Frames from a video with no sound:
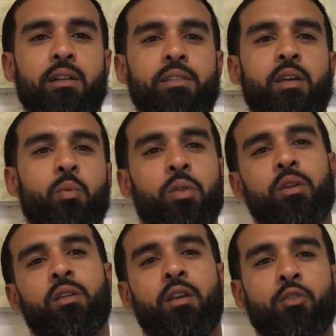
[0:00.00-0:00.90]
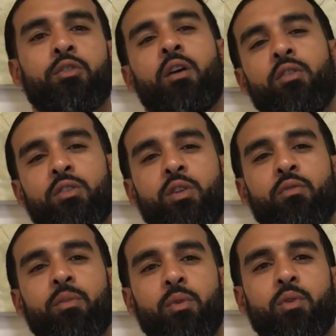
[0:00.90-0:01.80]
deal with the
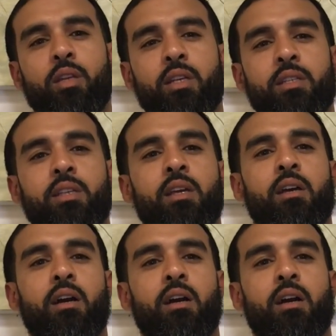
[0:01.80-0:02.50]
underserved communities,